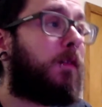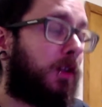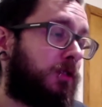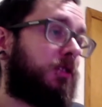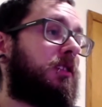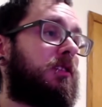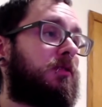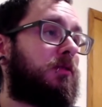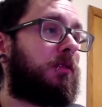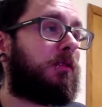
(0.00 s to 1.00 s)
version
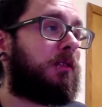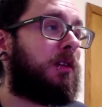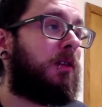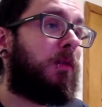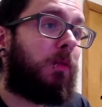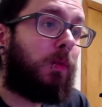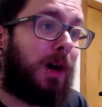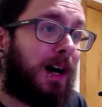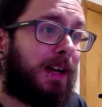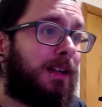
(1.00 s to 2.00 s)
control.
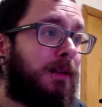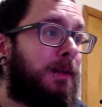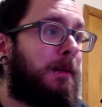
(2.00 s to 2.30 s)
Why?